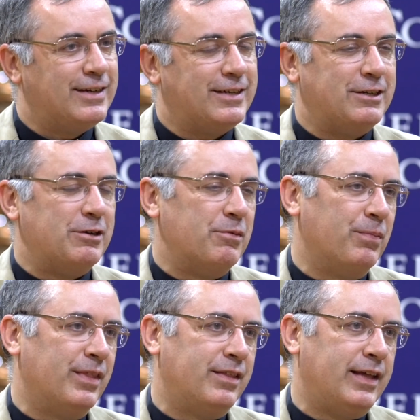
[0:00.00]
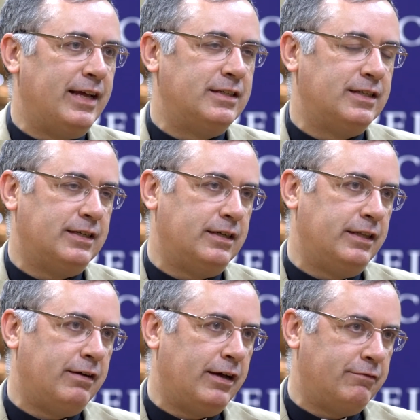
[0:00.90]
that
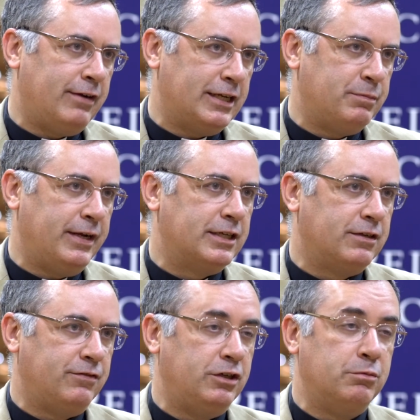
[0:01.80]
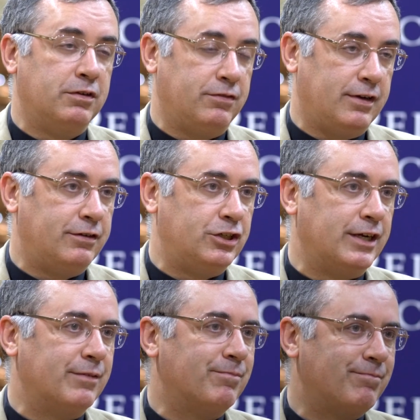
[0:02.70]
there are other aspects of human flourishing.